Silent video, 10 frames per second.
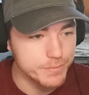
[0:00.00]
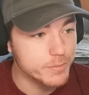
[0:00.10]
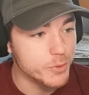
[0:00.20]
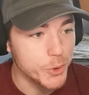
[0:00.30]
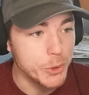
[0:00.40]

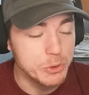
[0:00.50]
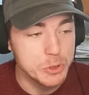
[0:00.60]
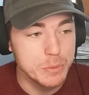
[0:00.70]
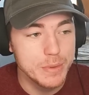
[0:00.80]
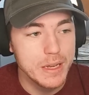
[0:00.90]
for
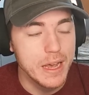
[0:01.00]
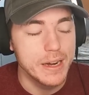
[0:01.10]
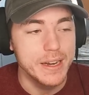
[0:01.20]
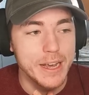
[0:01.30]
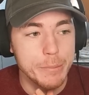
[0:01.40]
YouTube, and
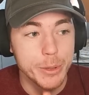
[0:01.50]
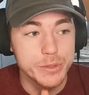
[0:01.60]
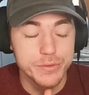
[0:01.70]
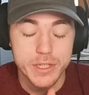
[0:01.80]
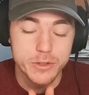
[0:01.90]
I now
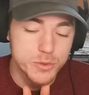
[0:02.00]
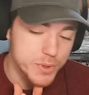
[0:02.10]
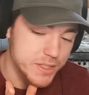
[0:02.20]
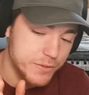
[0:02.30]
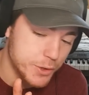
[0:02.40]
post videos
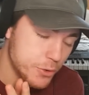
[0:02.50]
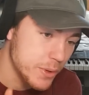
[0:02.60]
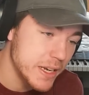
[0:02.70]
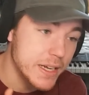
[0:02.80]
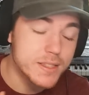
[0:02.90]
once every
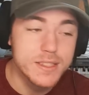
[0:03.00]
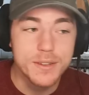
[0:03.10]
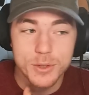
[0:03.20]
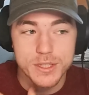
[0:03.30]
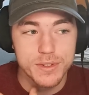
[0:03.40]
3 days instead
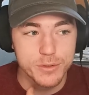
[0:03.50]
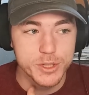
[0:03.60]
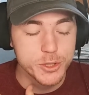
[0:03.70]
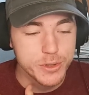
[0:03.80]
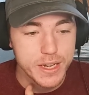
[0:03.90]
of once every
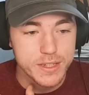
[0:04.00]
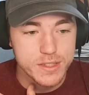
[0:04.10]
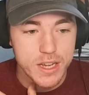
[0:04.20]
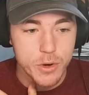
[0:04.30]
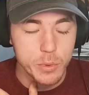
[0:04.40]
2 days,
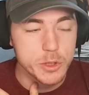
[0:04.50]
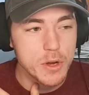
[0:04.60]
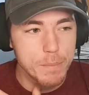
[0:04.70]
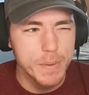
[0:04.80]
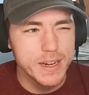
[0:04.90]
which
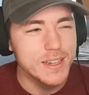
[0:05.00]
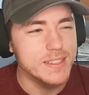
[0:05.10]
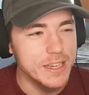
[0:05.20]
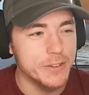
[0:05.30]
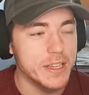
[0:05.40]
might not
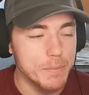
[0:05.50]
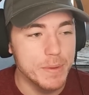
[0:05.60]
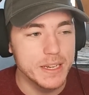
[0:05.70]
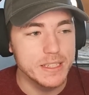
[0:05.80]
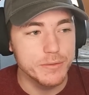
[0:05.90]
sound like a
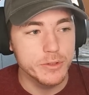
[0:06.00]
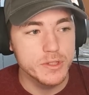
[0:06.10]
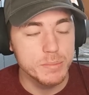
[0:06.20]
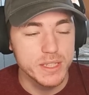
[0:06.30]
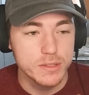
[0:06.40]
big
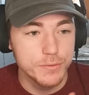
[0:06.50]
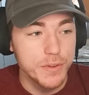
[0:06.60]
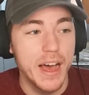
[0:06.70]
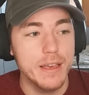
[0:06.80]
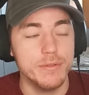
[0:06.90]
difference, but it's
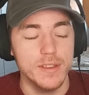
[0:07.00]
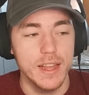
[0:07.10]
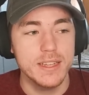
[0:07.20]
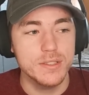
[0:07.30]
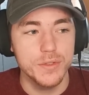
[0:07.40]
5
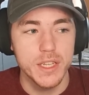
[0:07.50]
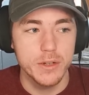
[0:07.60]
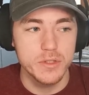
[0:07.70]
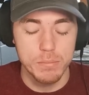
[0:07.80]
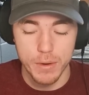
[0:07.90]
less
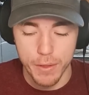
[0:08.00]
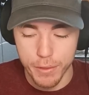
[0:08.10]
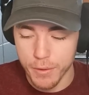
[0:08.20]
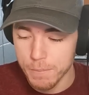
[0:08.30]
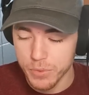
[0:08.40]
videos a
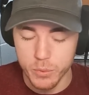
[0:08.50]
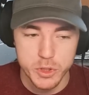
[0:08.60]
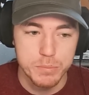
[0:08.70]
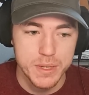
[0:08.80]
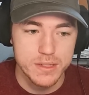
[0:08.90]
month,
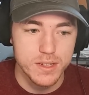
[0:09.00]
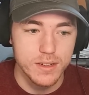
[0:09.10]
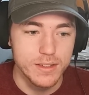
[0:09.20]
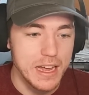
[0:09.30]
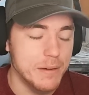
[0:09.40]
which means a
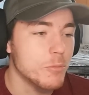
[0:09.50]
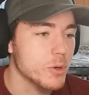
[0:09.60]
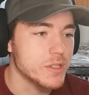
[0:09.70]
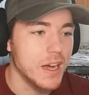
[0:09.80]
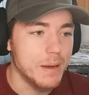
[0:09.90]
lot
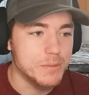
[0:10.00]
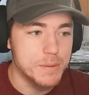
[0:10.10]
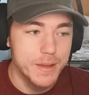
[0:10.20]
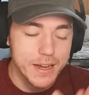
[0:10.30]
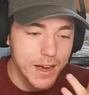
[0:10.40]
more time to
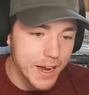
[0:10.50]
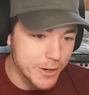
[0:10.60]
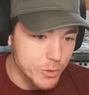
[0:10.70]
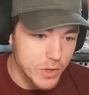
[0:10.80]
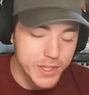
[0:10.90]
make
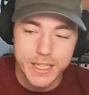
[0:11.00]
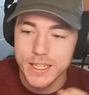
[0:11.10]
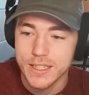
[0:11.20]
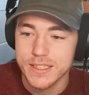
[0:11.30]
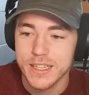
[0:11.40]
higher quality
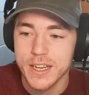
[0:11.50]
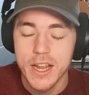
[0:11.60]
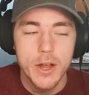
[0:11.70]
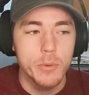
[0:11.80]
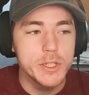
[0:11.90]
content,
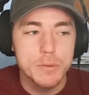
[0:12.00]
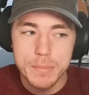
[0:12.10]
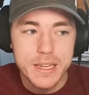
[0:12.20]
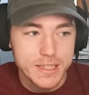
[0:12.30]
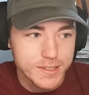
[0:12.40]
which
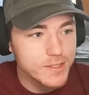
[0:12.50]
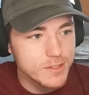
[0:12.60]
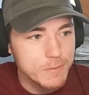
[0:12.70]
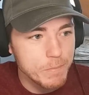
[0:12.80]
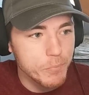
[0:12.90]

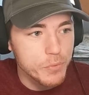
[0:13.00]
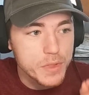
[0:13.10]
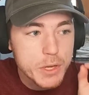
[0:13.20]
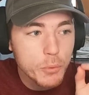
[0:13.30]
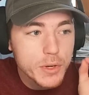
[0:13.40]
means
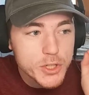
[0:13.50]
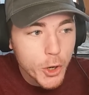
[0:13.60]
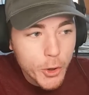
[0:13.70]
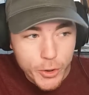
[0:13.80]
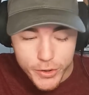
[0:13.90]
the
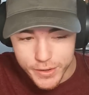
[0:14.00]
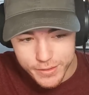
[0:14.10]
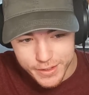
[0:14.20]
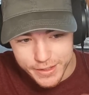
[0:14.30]
return